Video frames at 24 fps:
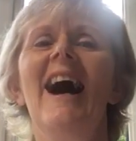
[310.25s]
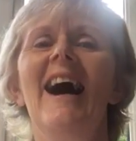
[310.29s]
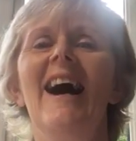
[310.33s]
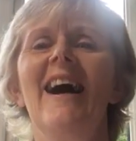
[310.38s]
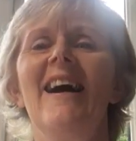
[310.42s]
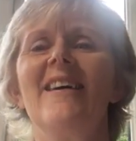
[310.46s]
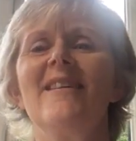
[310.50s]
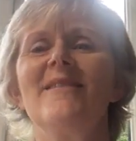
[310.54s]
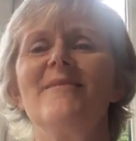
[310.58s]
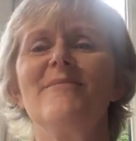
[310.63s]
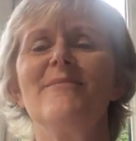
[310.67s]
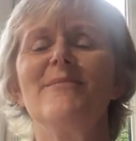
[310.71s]

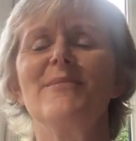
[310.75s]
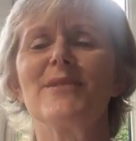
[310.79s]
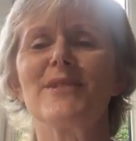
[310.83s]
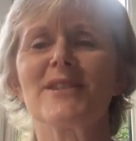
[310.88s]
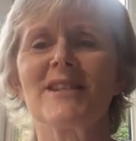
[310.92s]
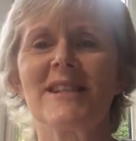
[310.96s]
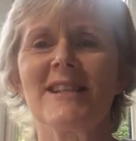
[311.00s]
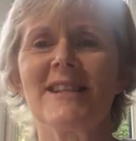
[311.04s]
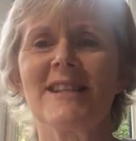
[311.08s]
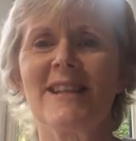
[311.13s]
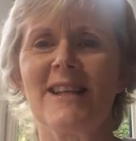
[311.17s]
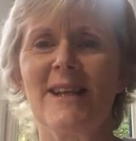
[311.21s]
But
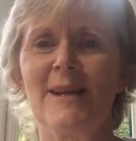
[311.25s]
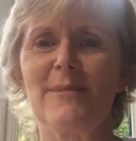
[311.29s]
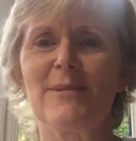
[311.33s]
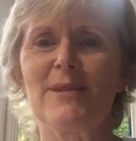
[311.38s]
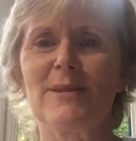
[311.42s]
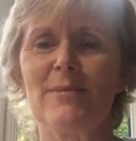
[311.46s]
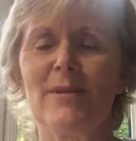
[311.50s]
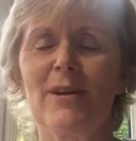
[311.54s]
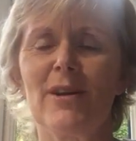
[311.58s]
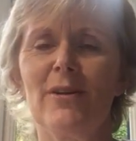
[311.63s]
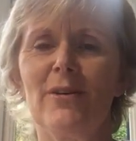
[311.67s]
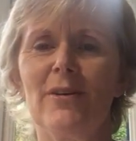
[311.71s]
it
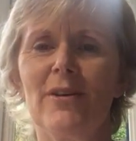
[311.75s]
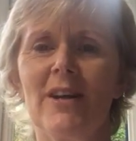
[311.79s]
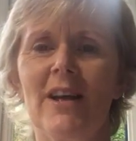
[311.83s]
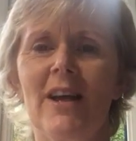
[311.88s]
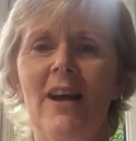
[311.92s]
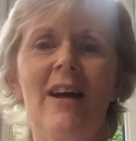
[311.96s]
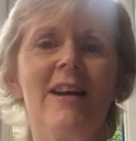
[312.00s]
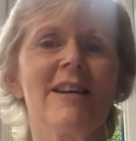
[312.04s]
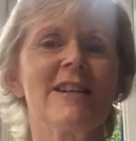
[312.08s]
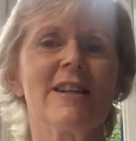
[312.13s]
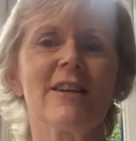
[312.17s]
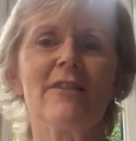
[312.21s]
keeps me going.
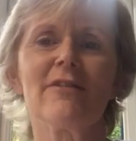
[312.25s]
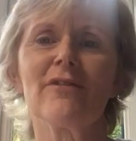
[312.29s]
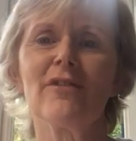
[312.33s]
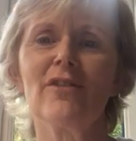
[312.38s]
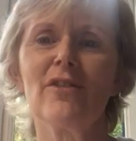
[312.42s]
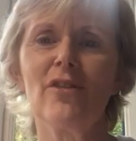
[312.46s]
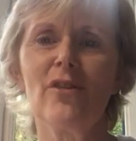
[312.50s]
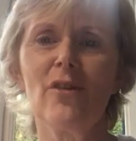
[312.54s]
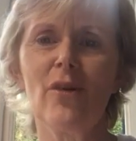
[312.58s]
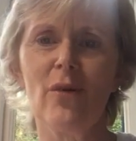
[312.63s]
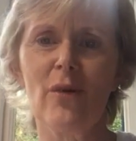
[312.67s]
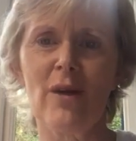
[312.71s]
I'd have
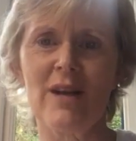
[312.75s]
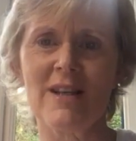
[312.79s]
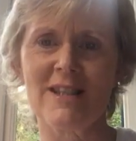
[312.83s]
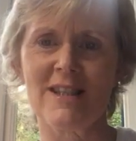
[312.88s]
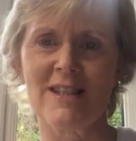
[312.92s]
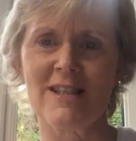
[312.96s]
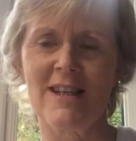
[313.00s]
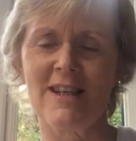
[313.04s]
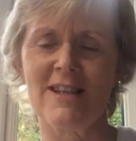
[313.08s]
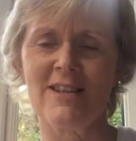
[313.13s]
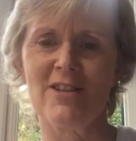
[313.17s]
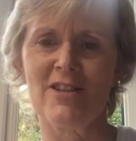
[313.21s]
no
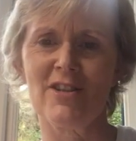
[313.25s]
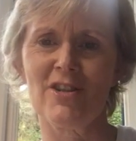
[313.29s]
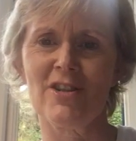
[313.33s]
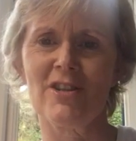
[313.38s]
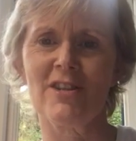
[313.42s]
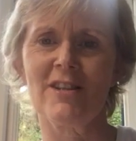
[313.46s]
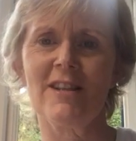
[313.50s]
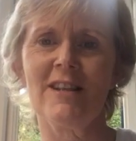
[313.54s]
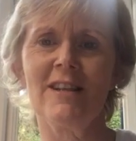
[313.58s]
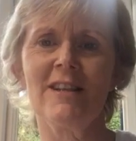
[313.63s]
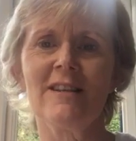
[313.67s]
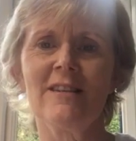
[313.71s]

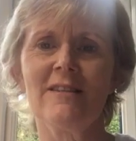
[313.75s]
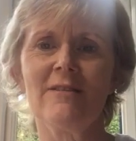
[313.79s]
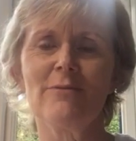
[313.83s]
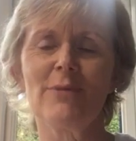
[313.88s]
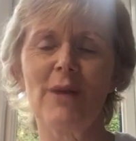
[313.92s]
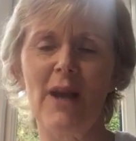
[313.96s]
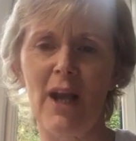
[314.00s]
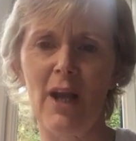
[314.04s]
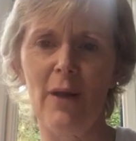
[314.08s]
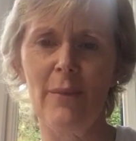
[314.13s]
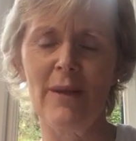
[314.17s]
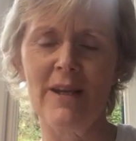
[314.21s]
hesitation in
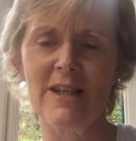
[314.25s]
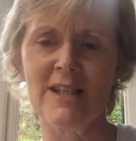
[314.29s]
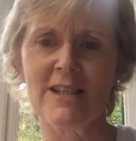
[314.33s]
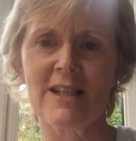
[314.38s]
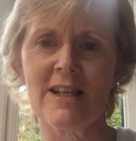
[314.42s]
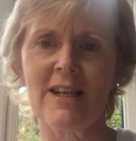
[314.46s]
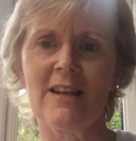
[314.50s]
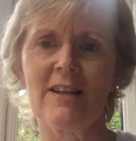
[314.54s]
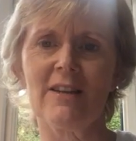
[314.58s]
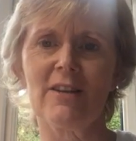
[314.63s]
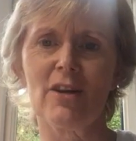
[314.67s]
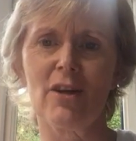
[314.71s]

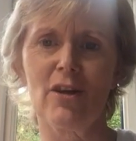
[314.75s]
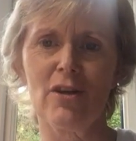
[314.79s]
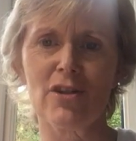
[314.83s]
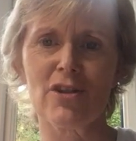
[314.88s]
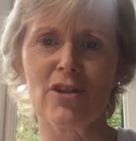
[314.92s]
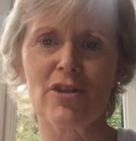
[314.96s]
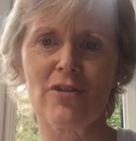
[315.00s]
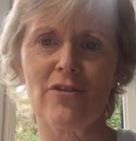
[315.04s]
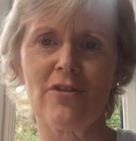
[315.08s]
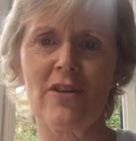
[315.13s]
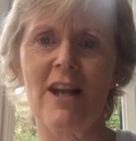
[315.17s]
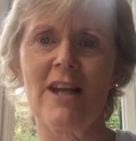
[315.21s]
recommending the
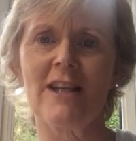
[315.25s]
culture